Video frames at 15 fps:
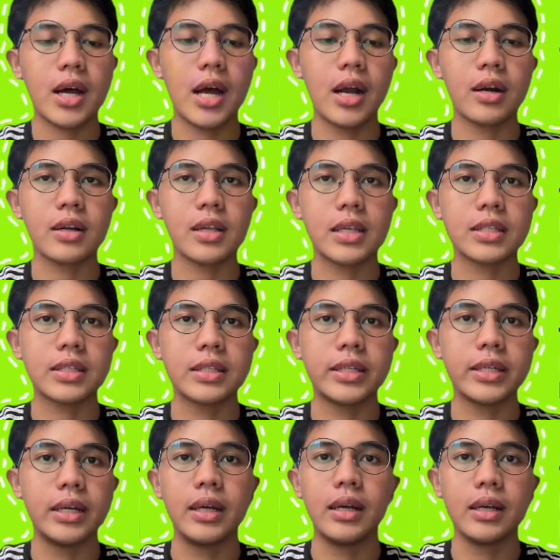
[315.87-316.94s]
R is
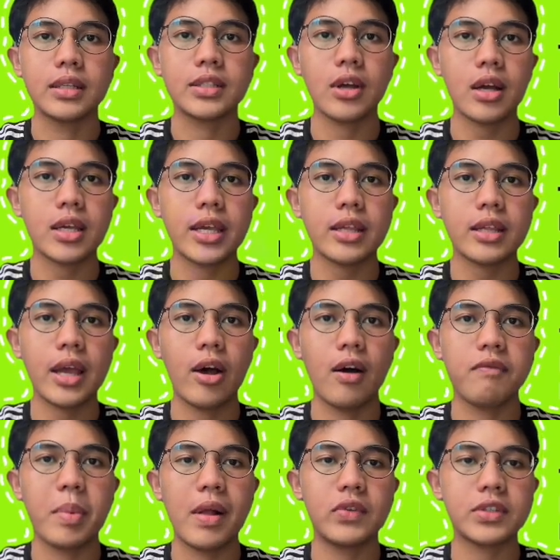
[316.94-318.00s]
the socket
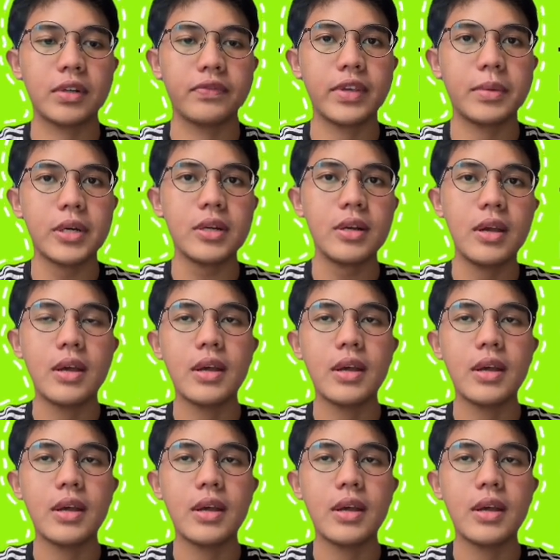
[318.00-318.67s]
of pelvis on femur,